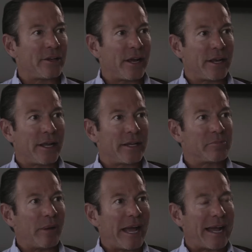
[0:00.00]
in his
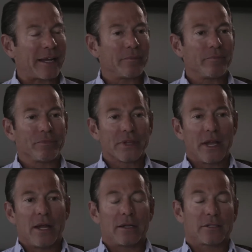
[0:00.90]
back.
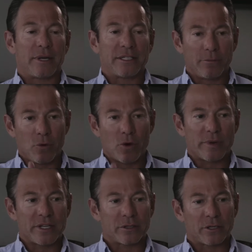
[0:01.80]
So I did more
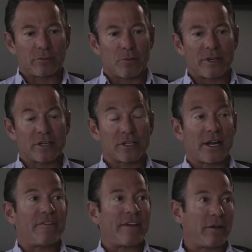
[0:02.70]
research, more research, and
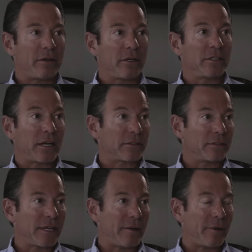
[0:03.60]
I found Dr.
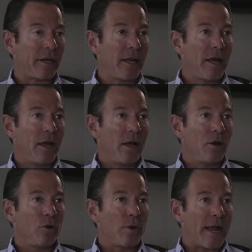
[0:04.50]
Lanman,
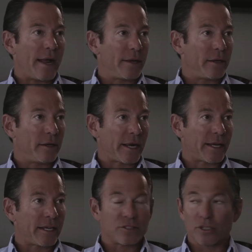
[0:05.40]
who had, I
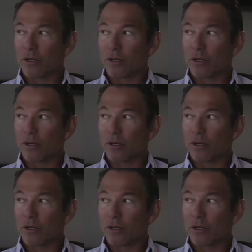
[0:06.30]
guess,